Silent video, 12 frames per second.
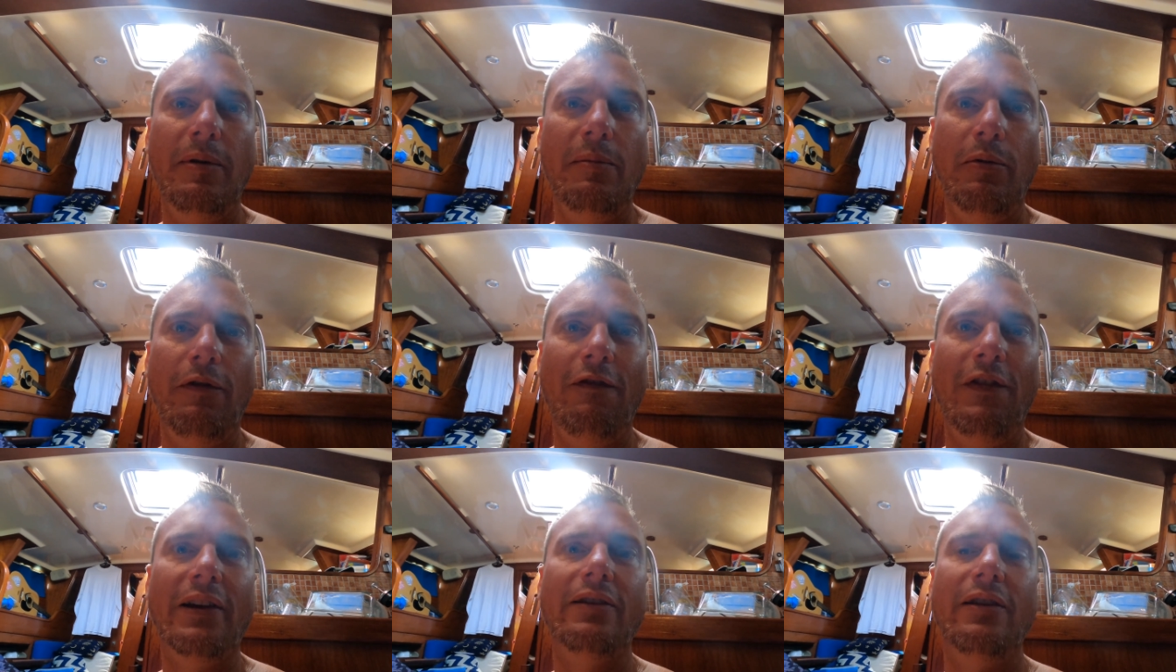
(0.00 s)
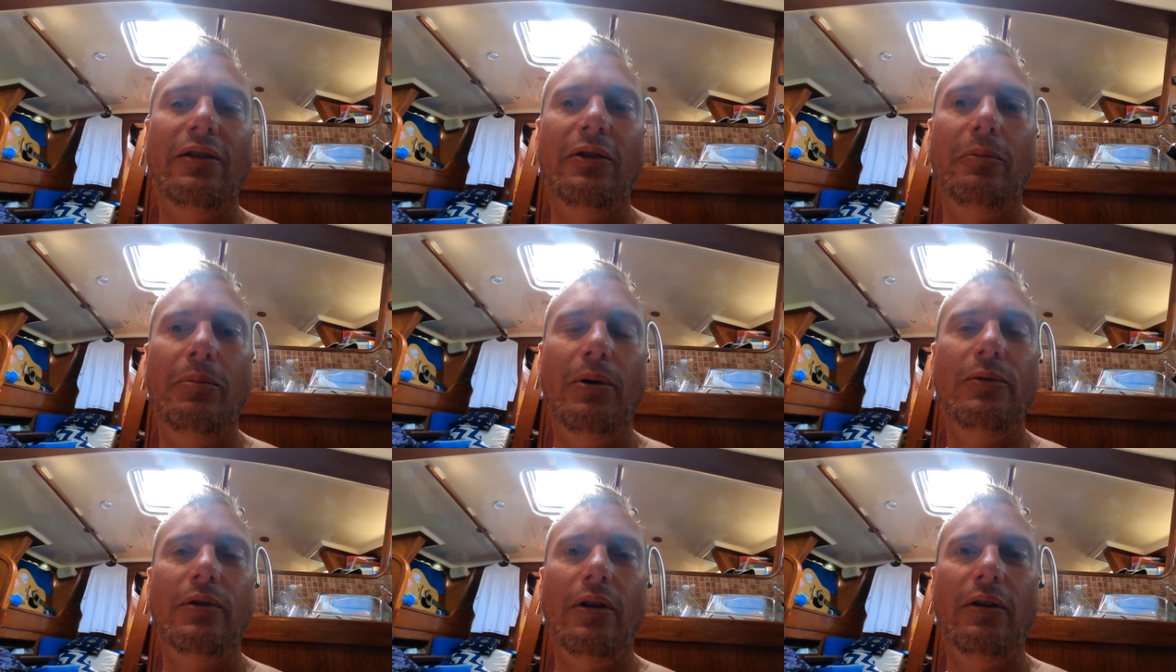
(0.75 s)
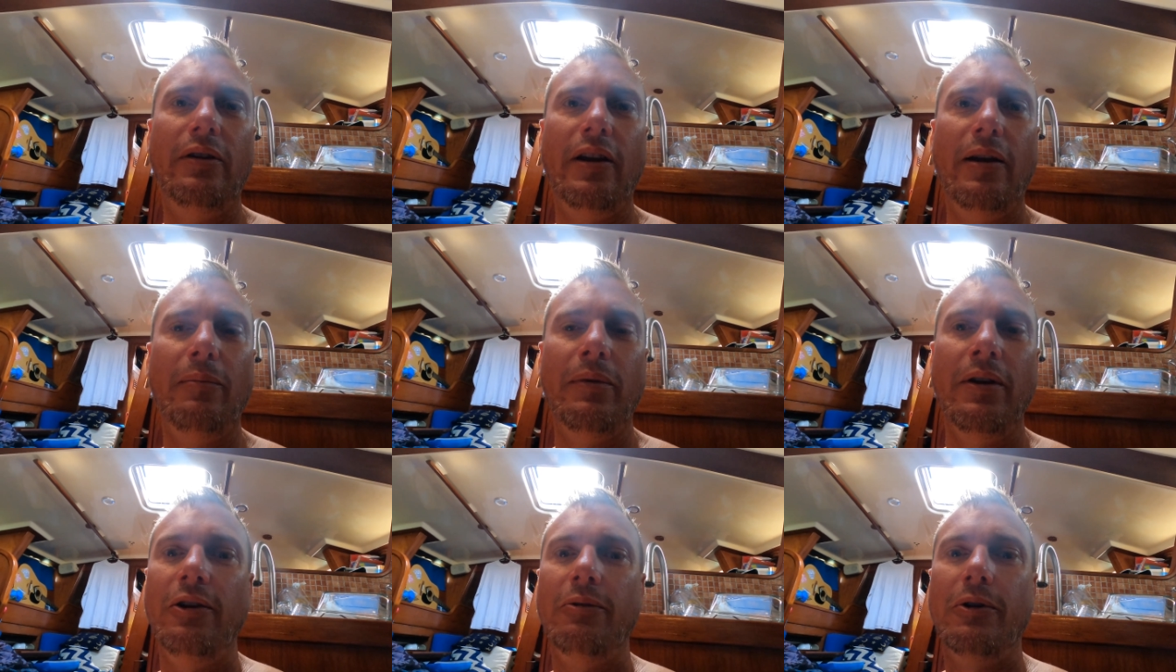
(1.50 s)
people fixing their boats all the
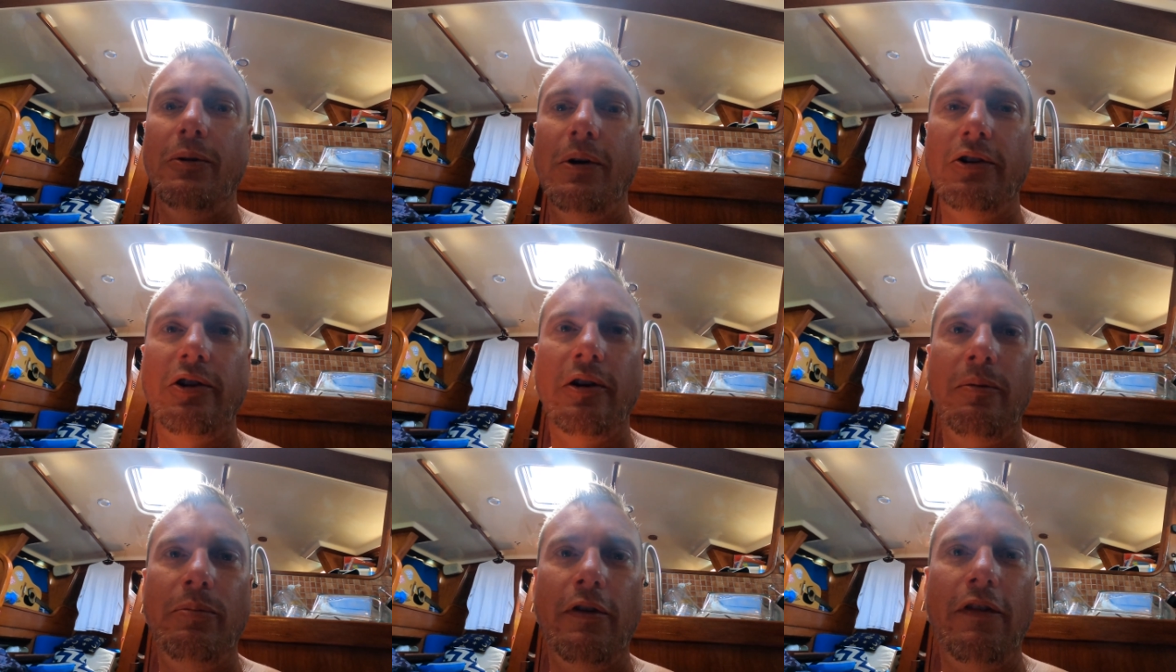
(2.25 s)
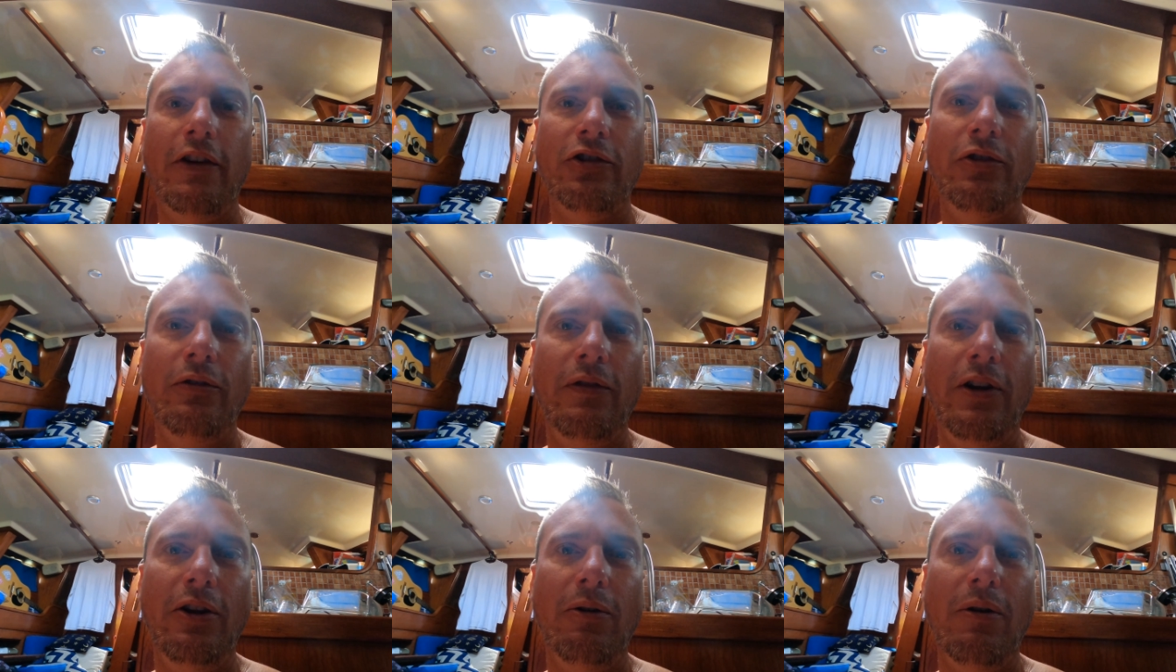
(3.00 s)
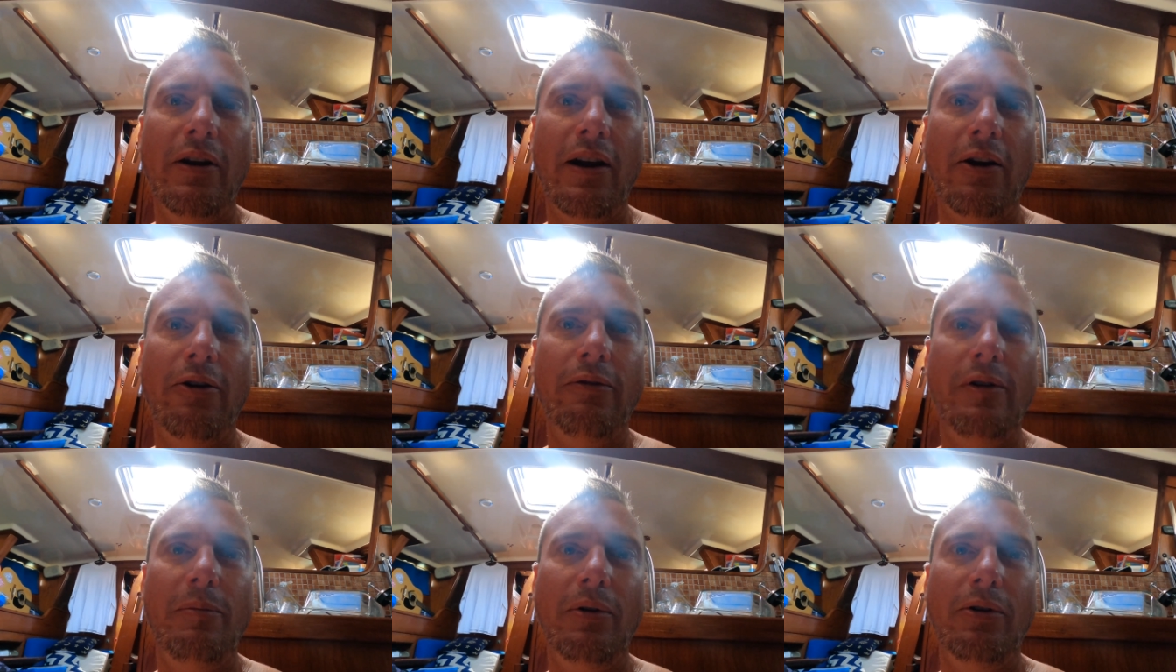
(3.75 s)
time. You want to watch a professional video on how to
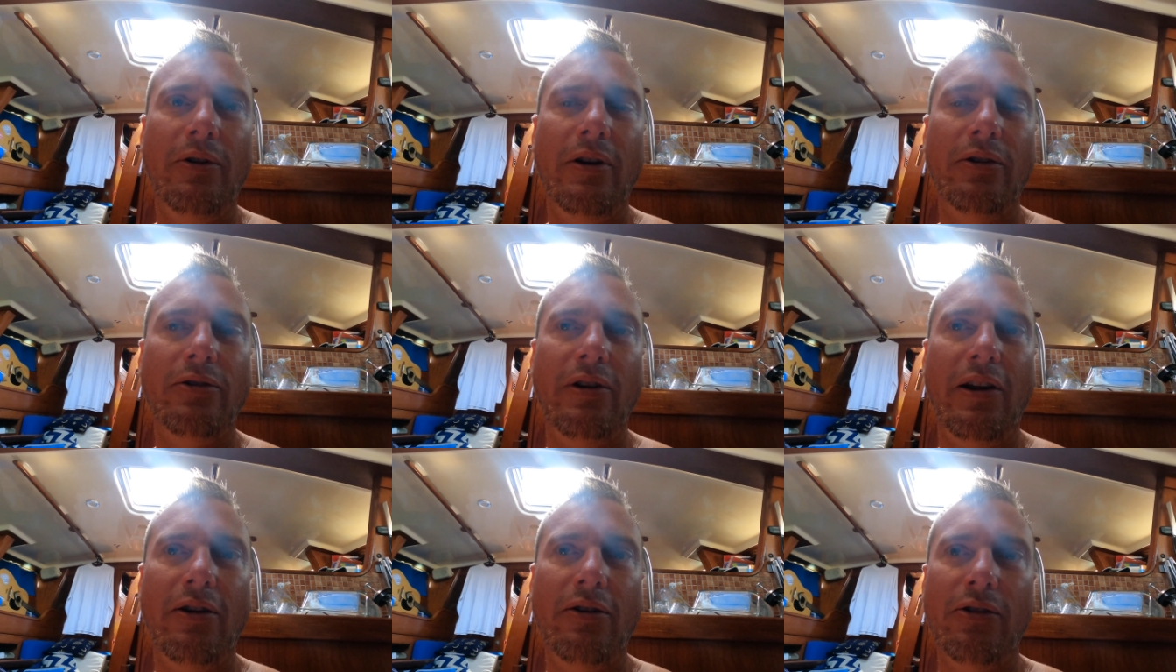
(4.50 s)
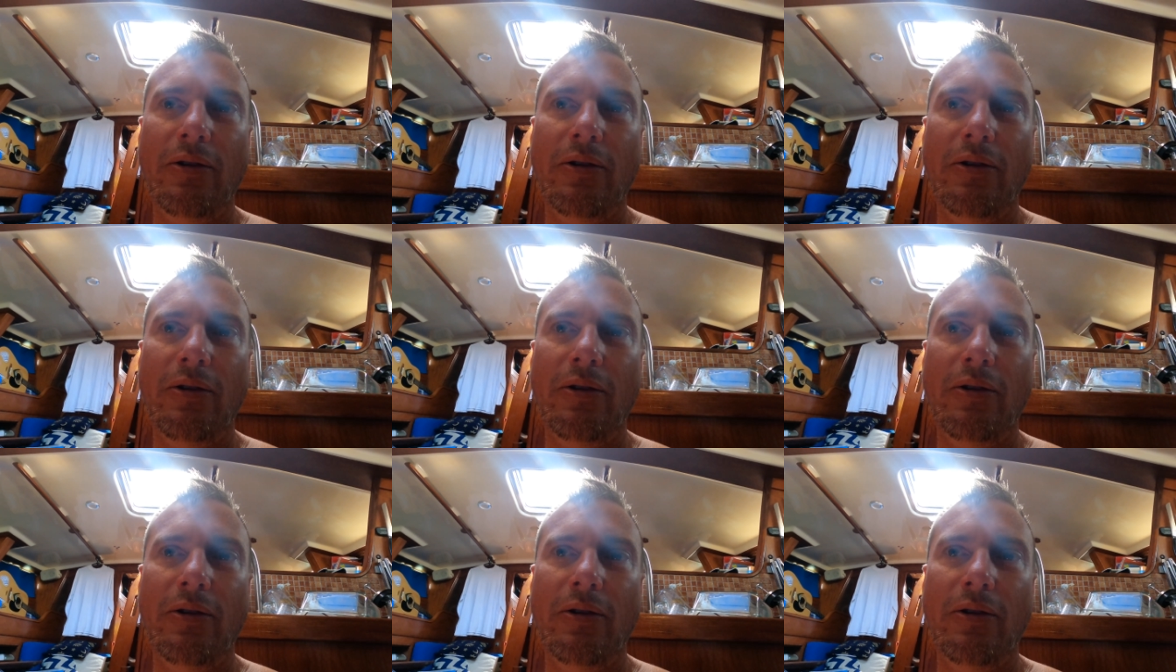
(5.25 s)
rebuild an alternator or